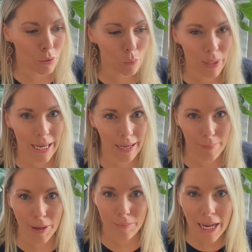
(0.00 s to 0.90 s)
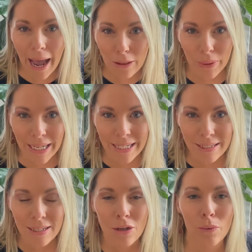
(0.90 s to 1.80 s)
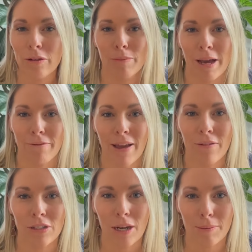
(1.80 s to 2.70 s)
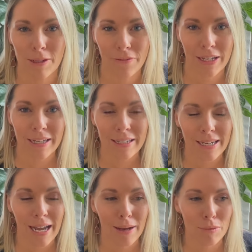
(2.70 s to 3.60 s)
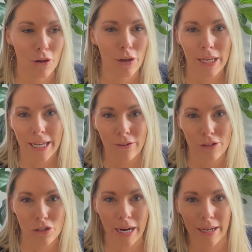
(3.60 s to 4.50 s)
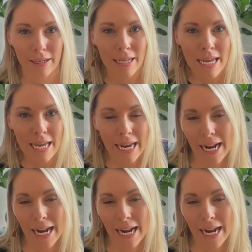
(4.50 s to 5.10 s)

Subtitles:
we are coming up to Halloween, one of my favorite times of year. So here in Australia, it